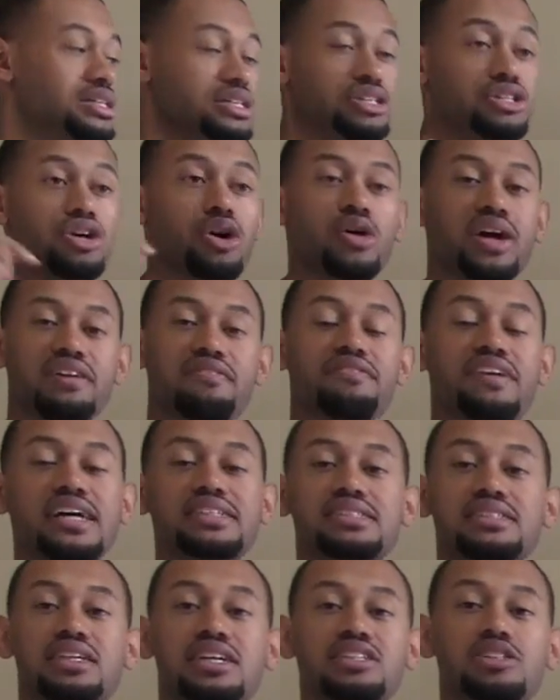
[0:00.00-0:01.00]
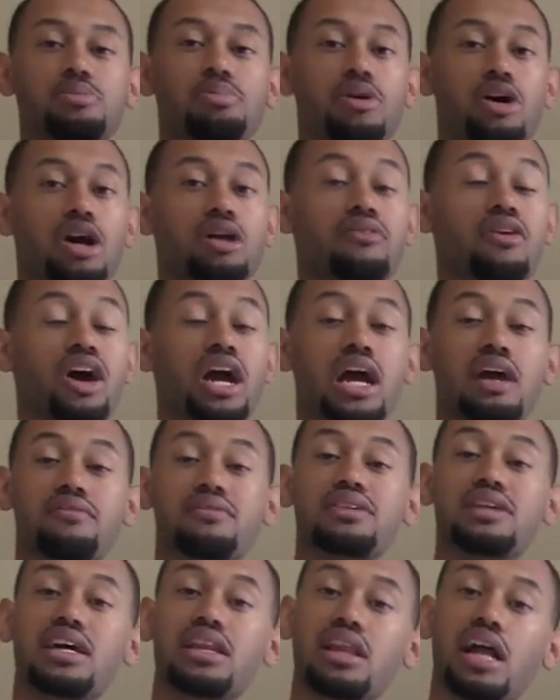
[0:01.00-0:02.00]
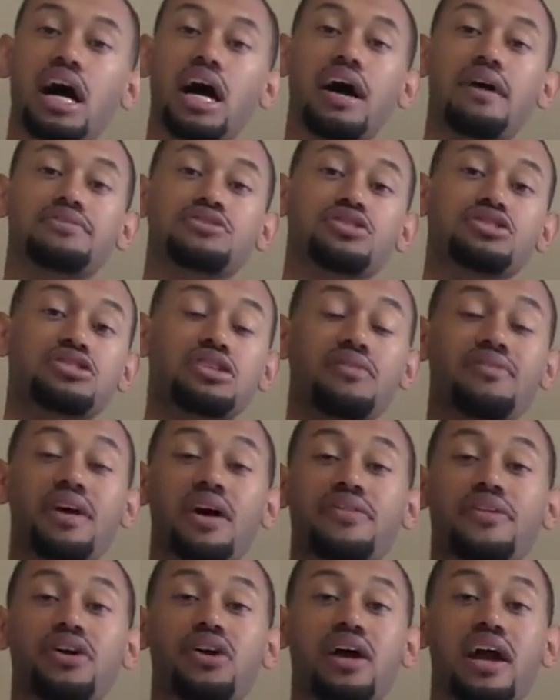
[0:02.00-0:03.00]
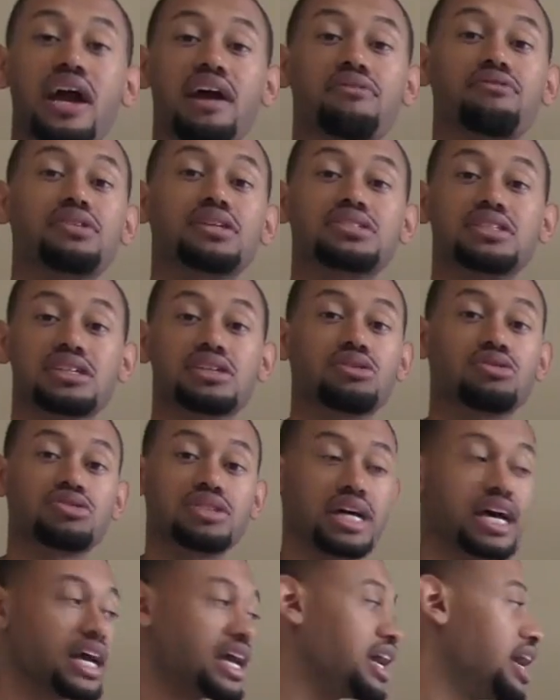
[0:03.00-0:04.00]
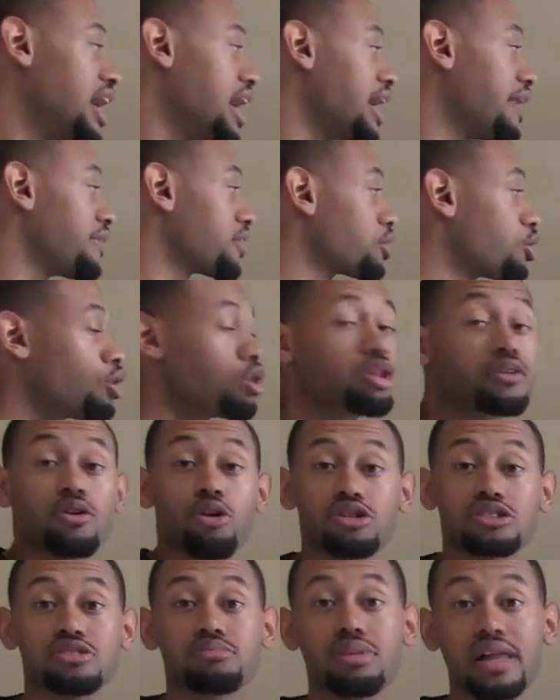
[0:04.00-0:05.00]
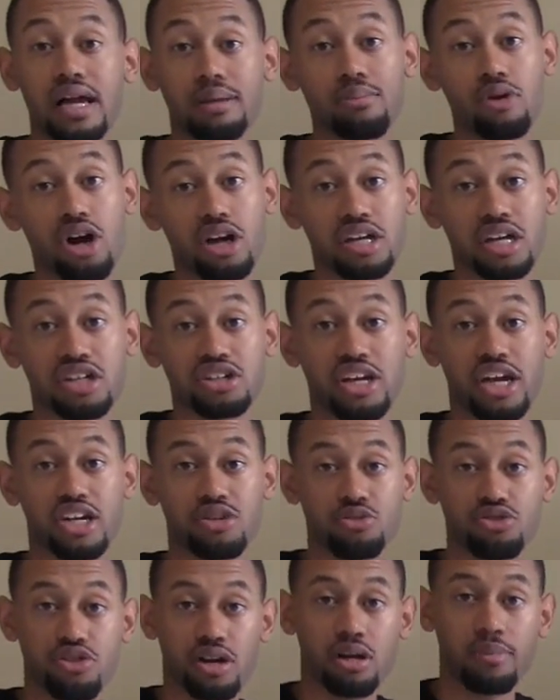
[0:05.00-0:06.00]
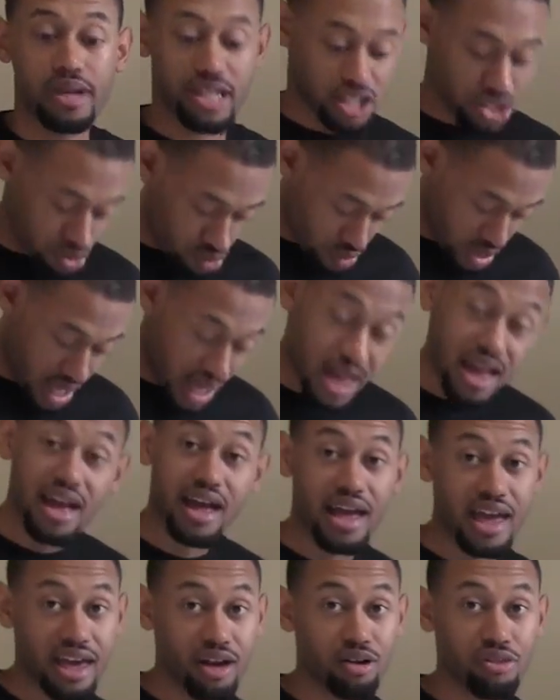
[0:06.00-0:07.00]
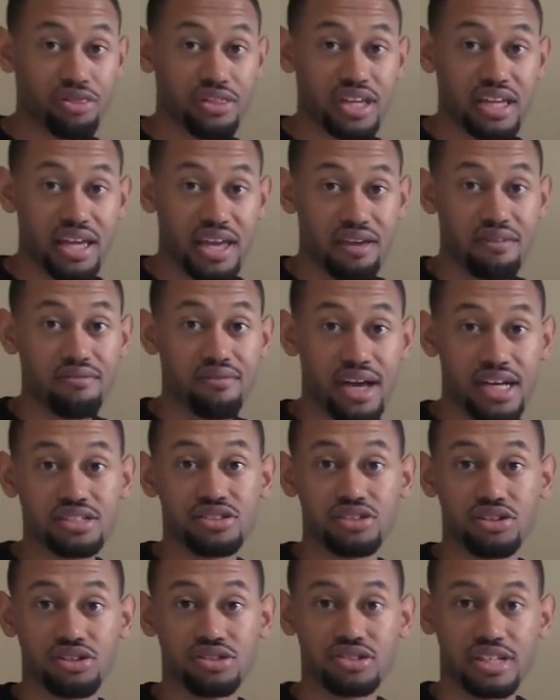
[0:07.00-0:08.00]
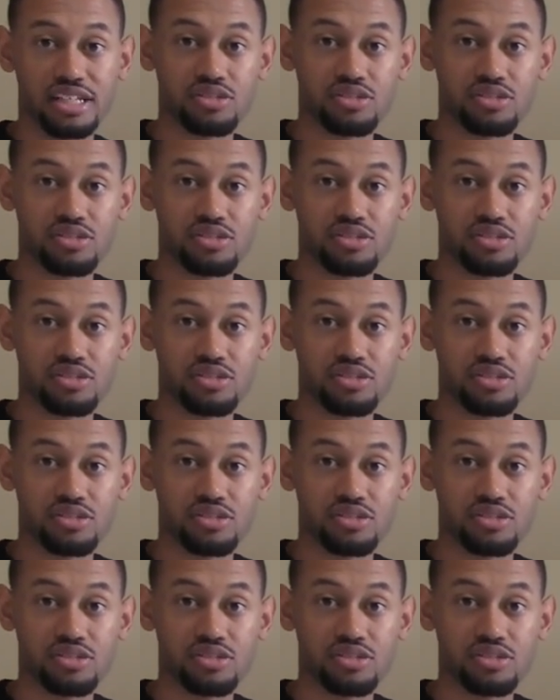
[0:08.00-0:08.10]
You know, investing is a part of our everyday lives. There's stuff out there every single day. And the goal, of course, of Black Market Exchange, we're trying to make you healthy investors.